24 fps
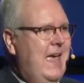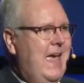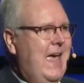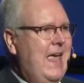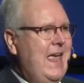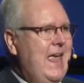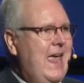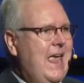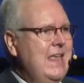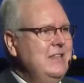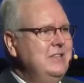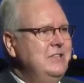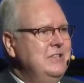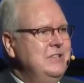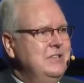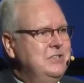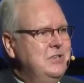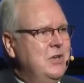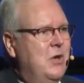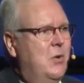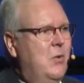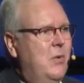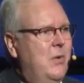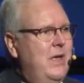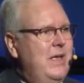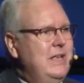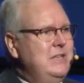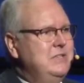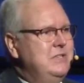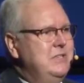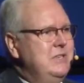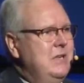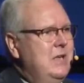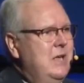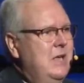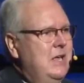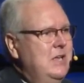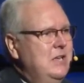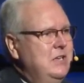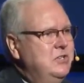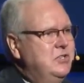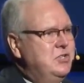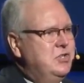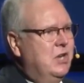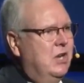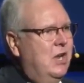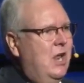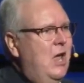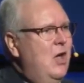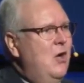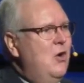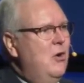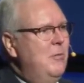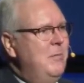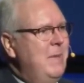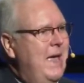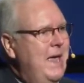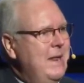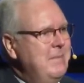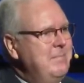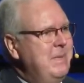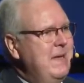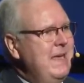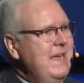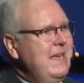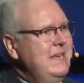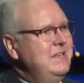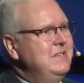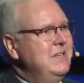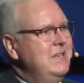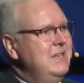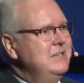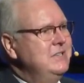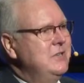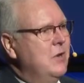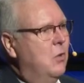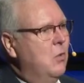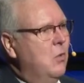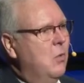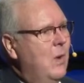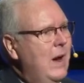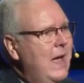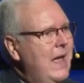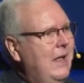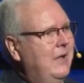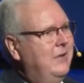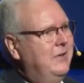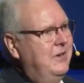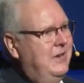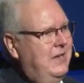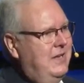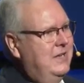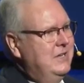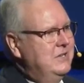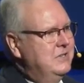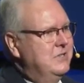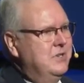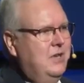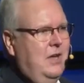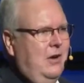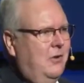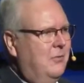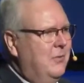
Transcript: And, and so it's shalom and peace is a wellness